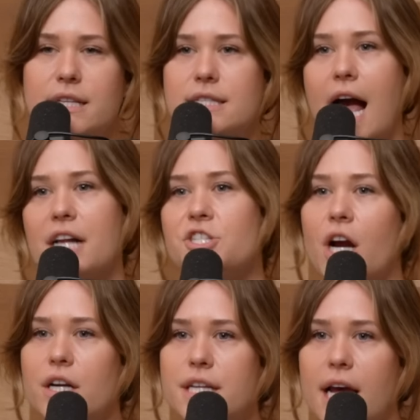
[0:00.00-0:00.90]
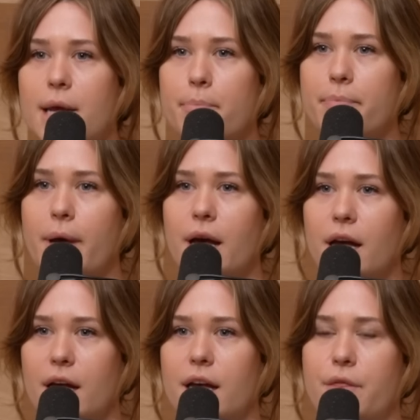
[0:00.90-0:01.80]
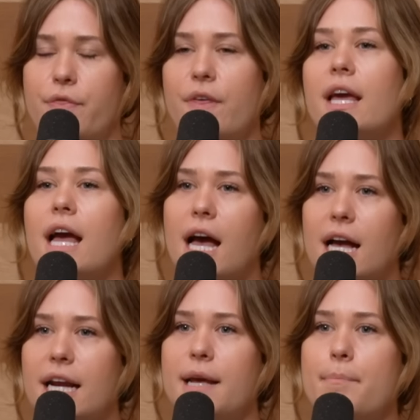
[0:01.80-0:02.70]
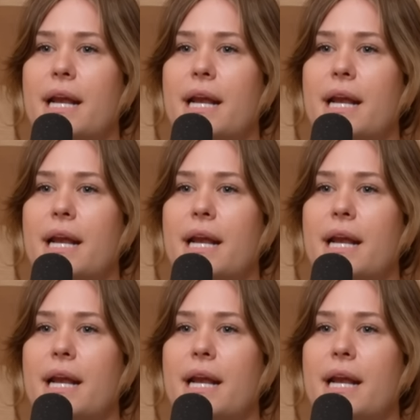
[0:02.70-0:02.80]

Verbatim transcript: Scotch Guard type thing on it.